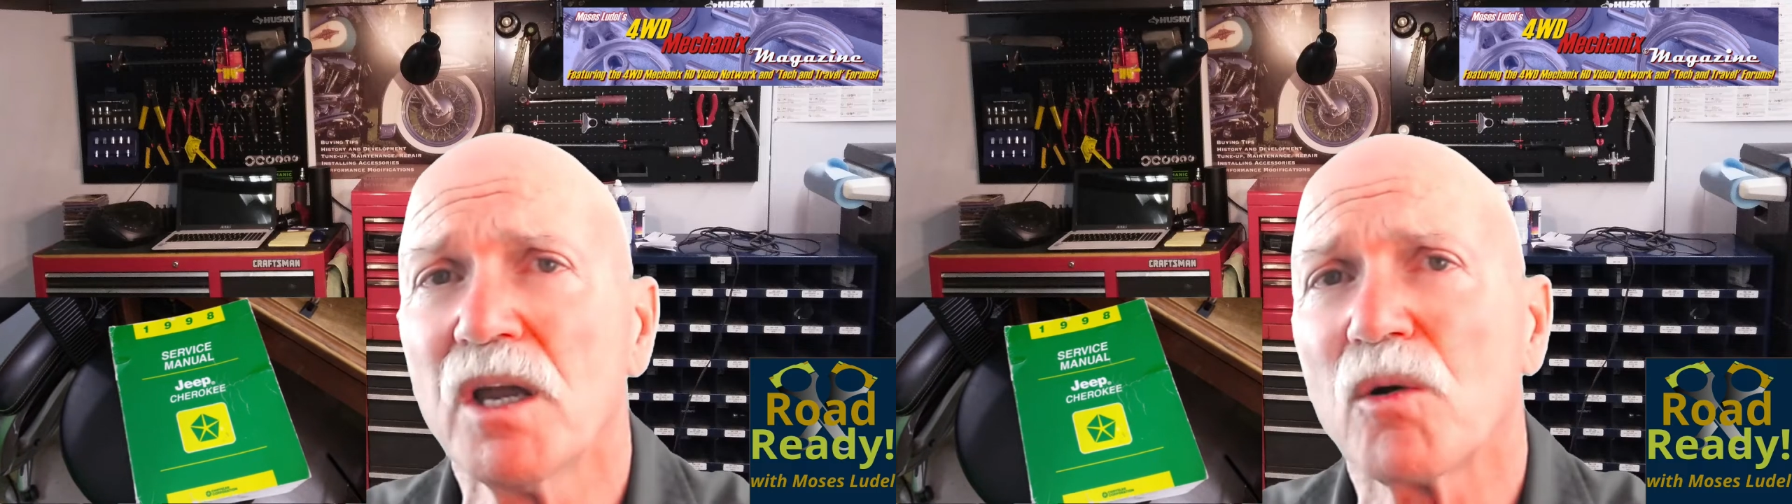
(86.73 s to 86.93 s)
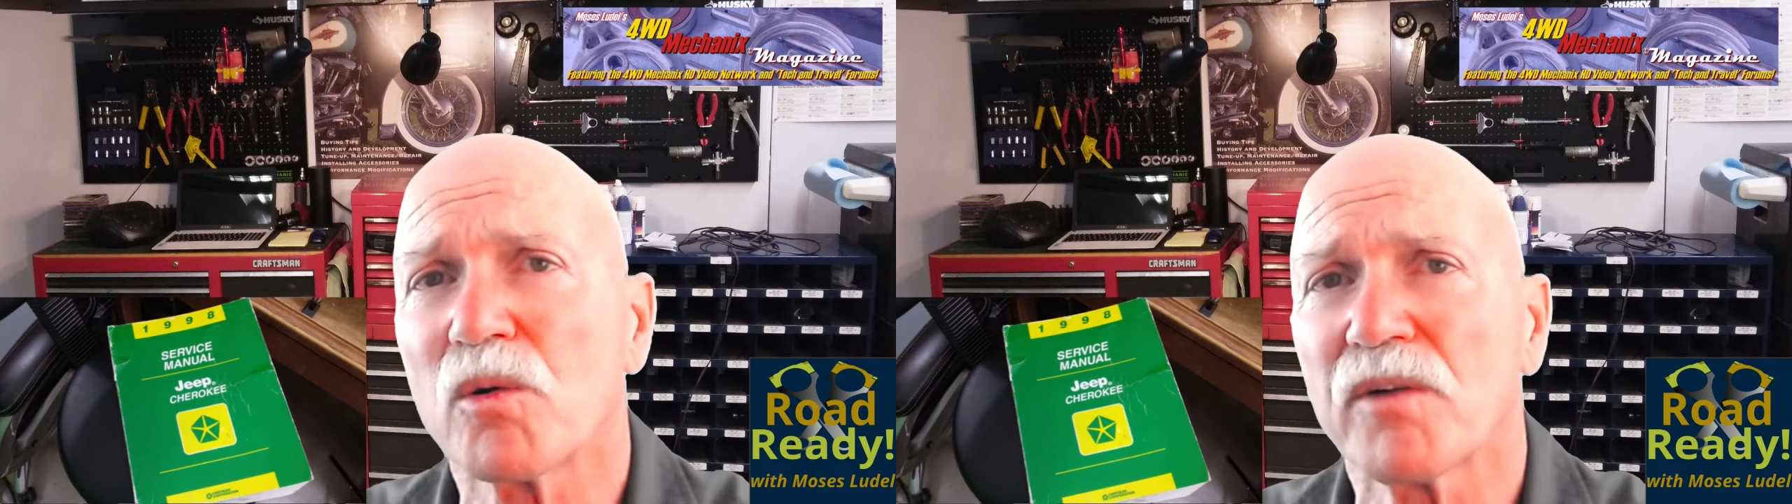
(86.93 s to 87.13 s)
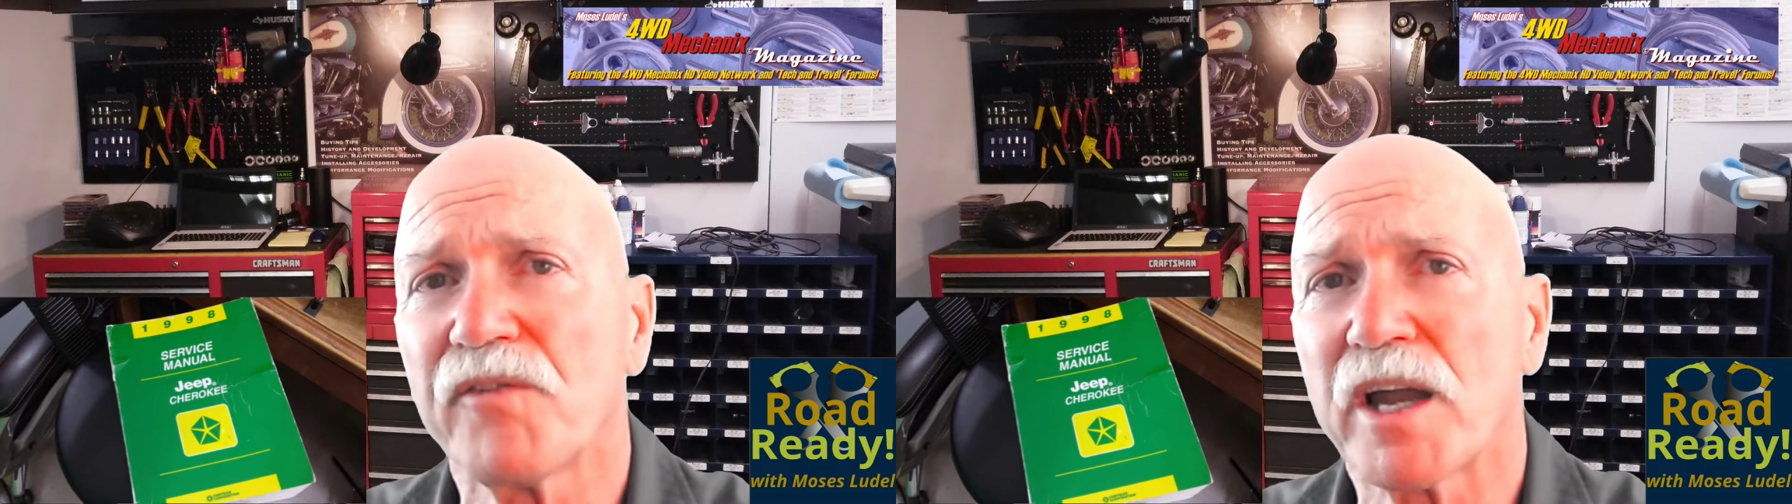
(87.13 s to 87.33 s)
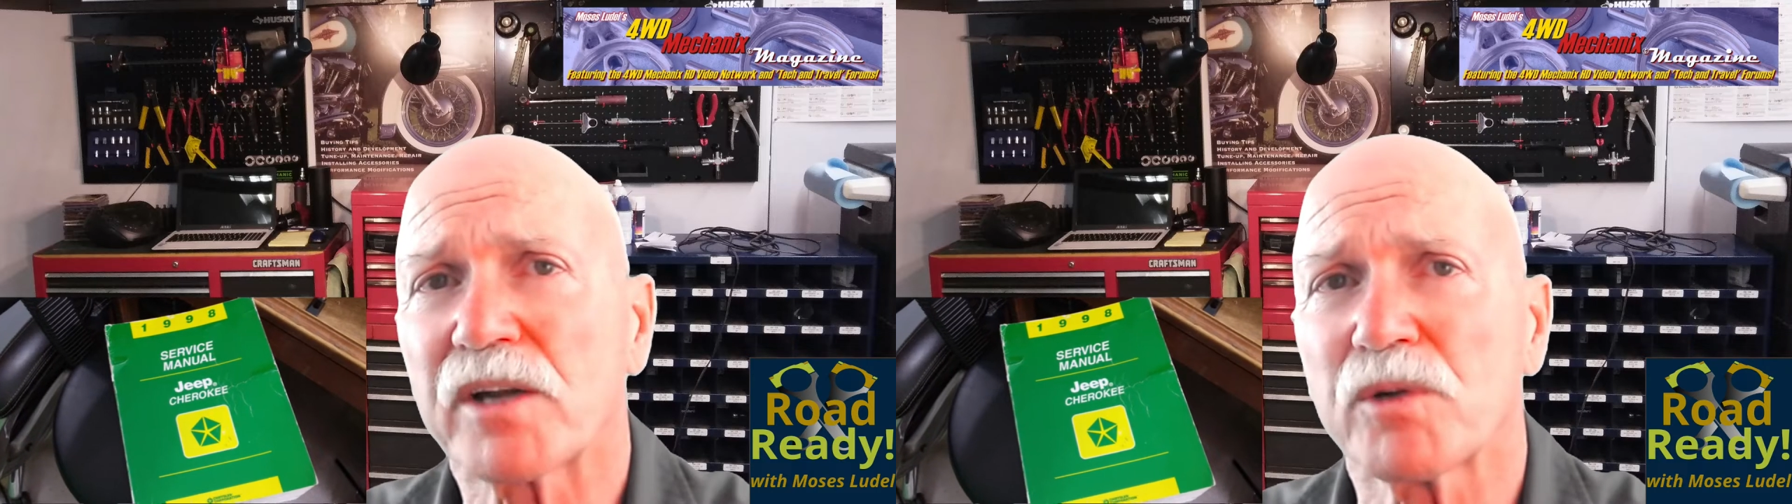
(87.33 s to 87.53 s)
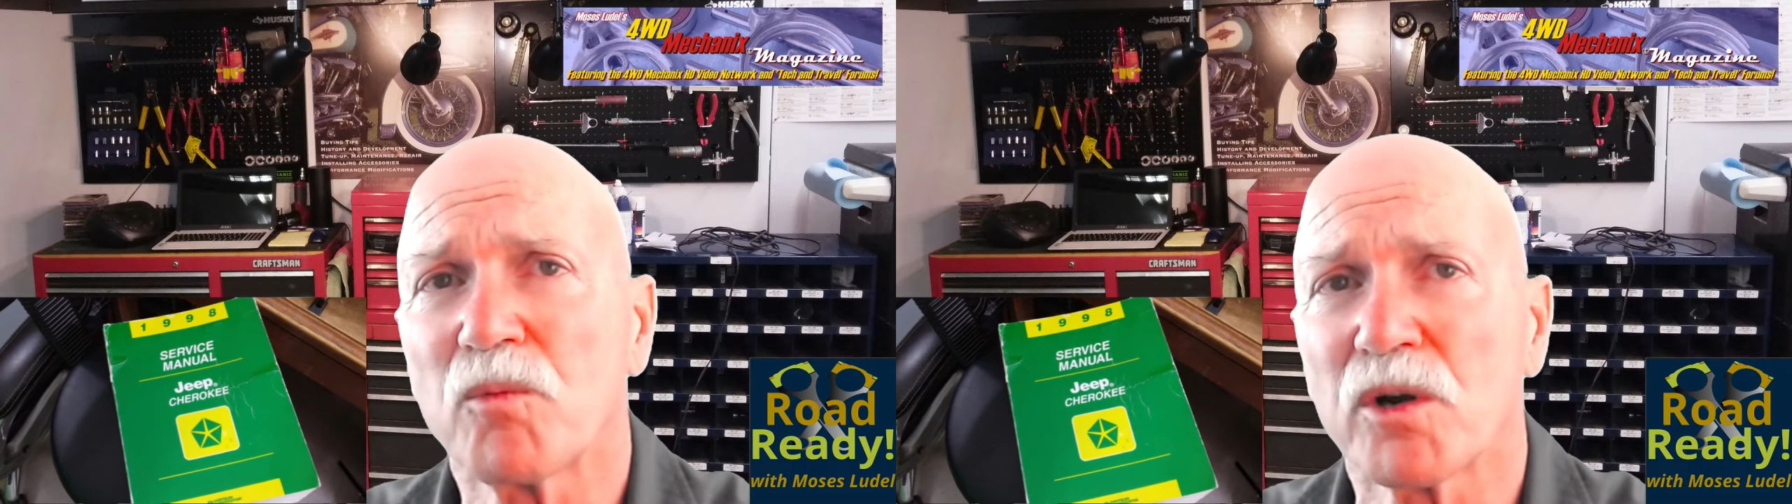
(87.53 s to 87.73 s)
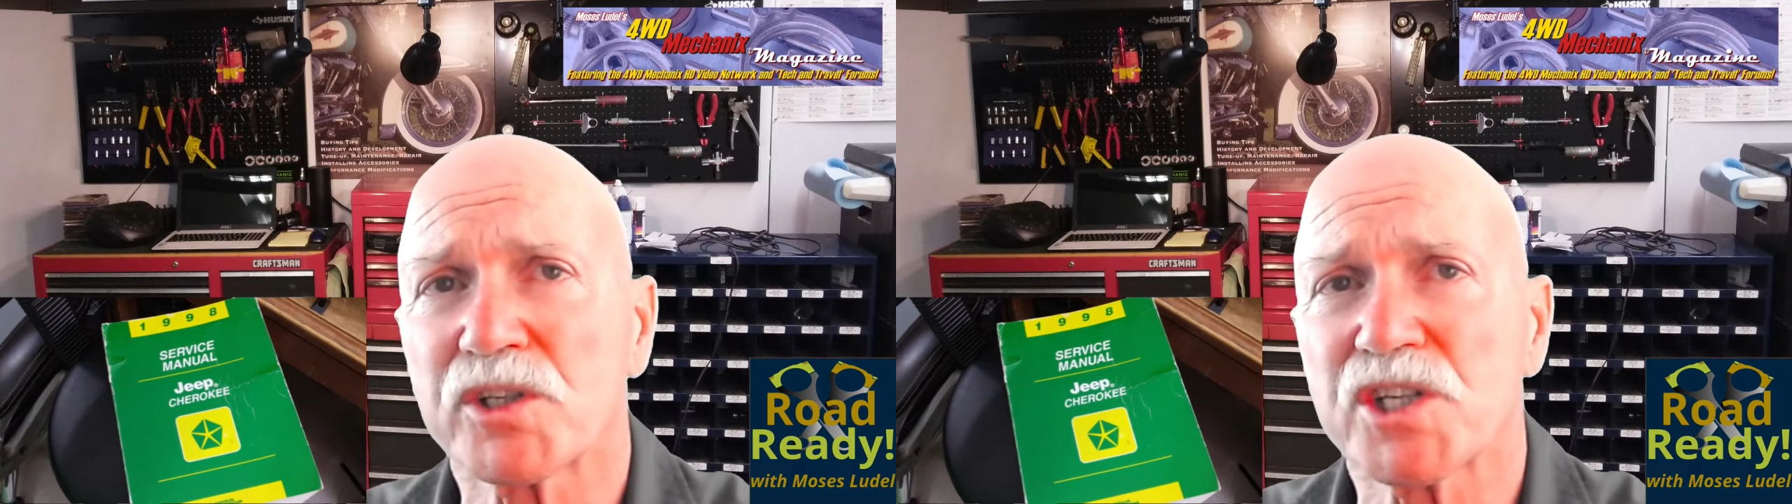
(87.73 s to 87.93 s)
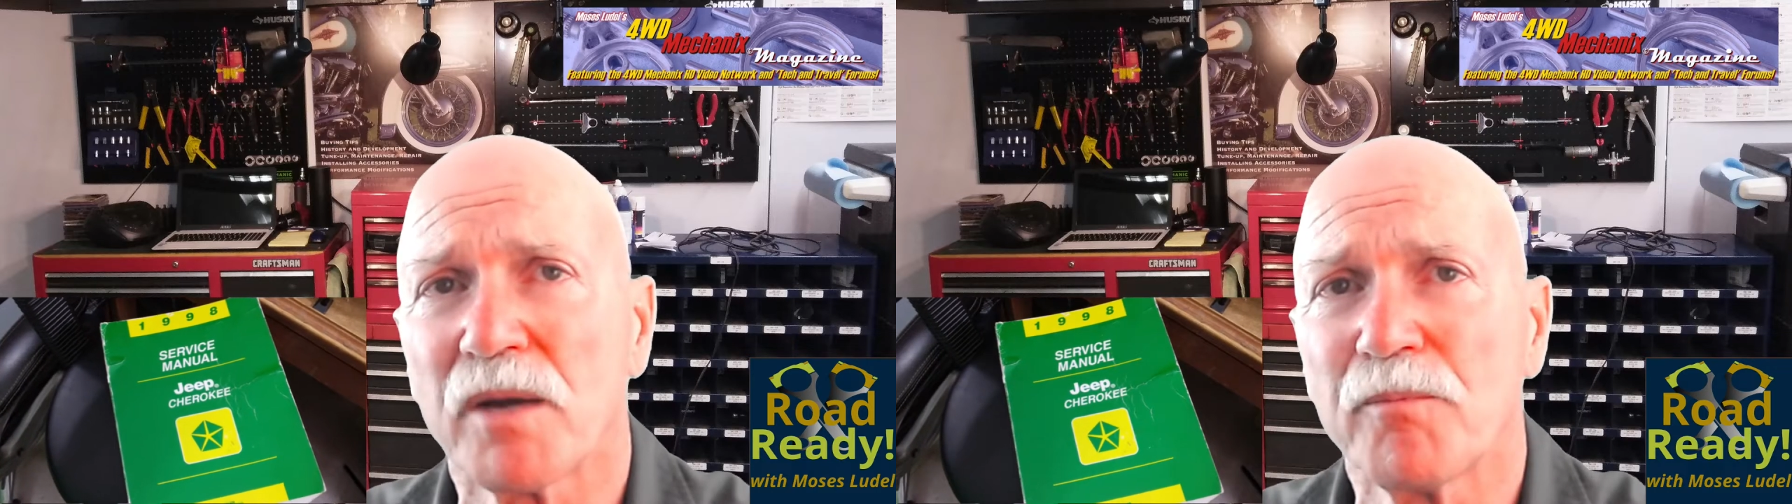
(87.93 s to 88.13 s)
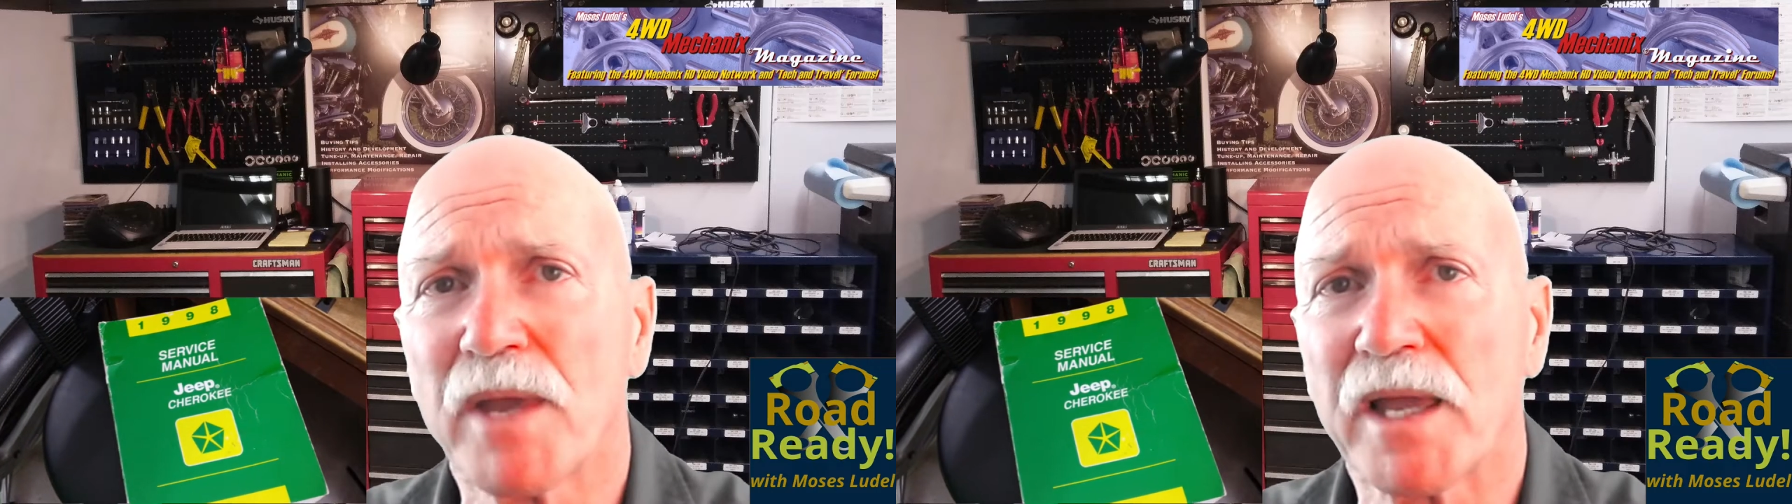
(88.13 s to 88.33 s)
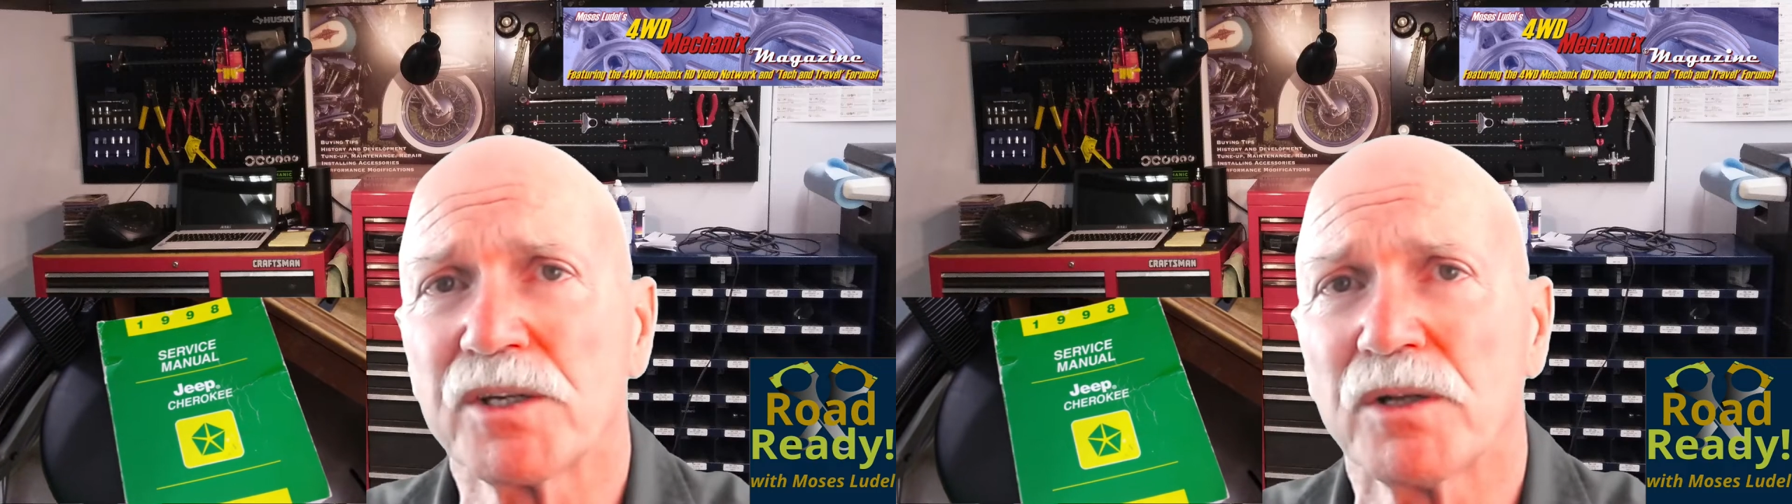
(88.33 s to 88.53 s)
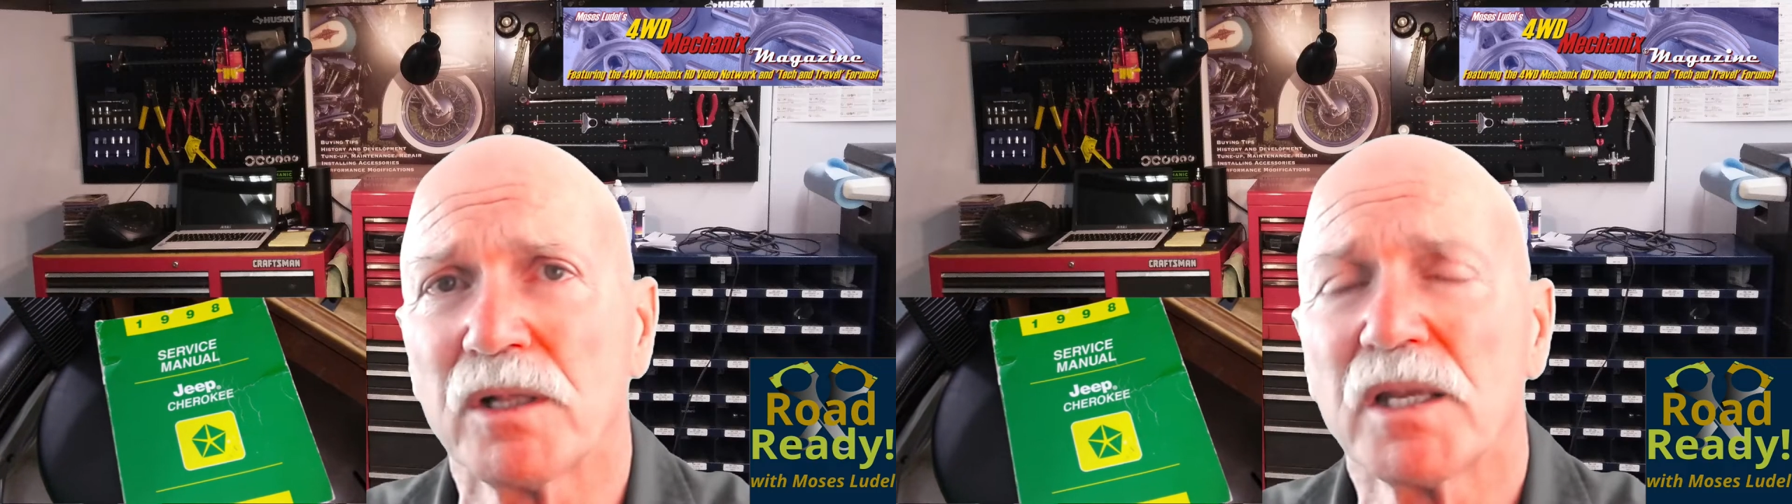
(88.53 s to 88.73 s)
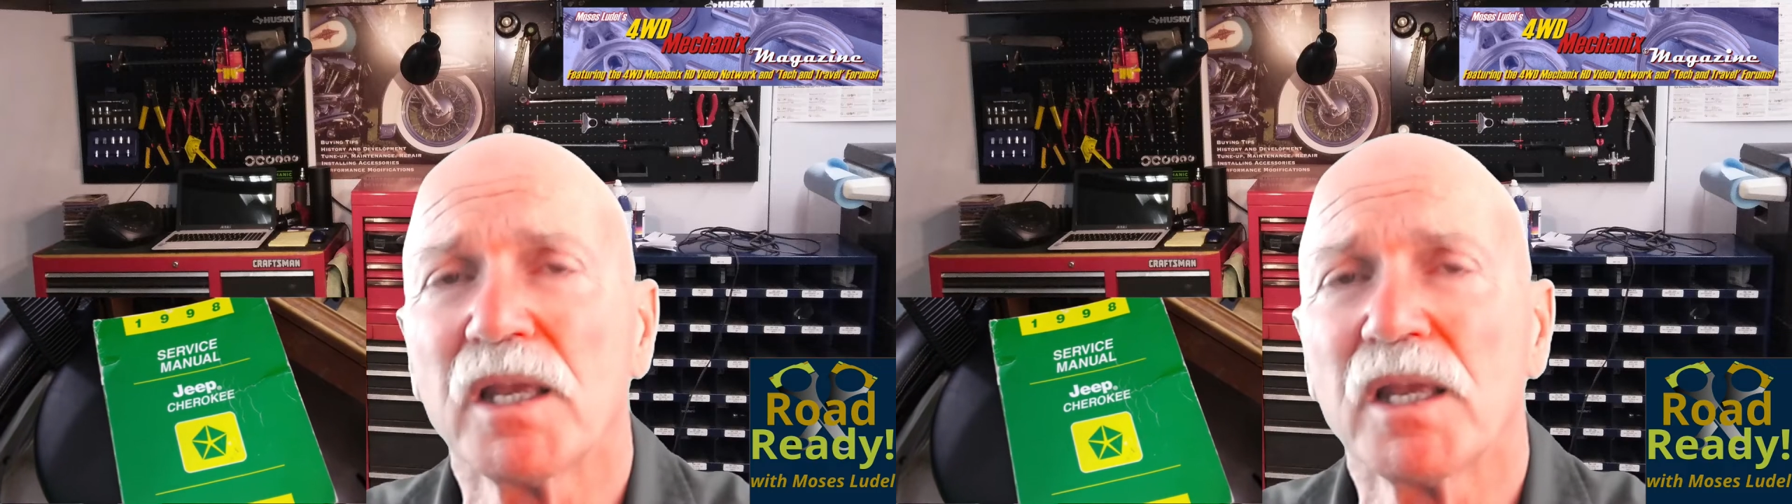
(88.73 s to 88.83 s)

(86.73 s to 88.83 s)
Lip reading: or a factory workshop manual.